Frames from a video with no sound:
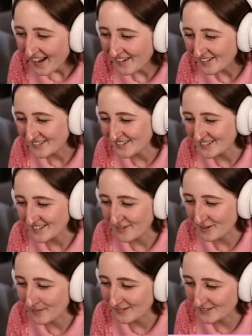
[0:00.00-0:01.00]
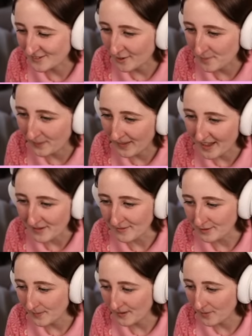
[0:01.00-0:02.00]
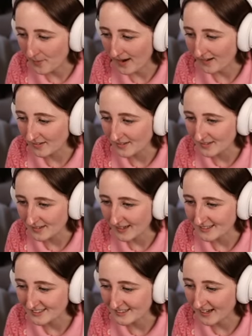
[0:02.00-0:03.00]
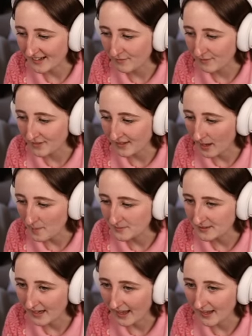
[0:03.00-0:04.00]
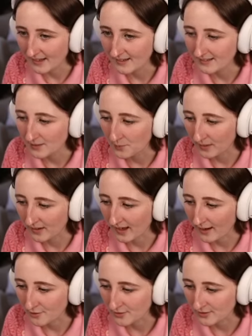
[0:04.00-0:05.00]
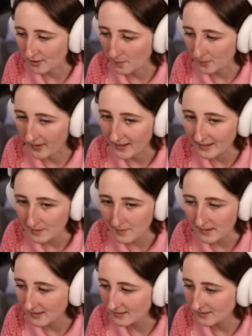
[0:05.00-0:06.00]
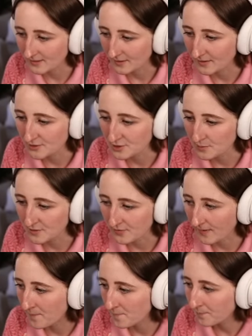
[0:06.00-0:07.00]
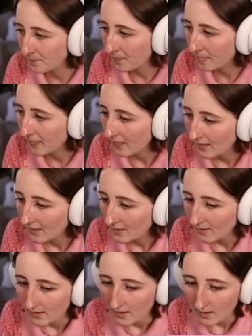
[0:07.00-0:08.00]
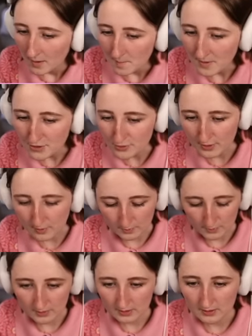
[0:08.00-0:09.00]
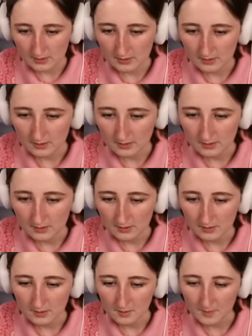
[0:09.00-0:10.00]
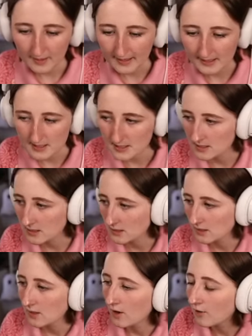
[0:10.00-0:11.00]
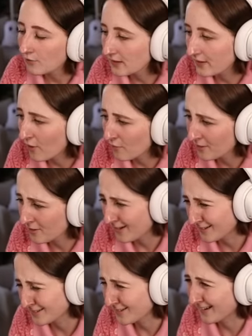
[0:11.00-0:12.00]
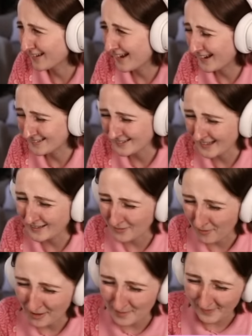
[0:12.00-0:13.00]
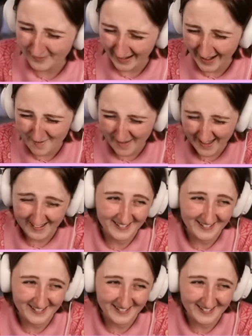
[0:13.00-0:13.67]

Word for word: I was going to say we're about to start playing. We've spent a while uh, setting everything up today. and We're going to actually start playing in a minute, so it should be fun. Mushrooms. Plant. Hopefully, hopefully they're not stuck in ads. That's horrible timing.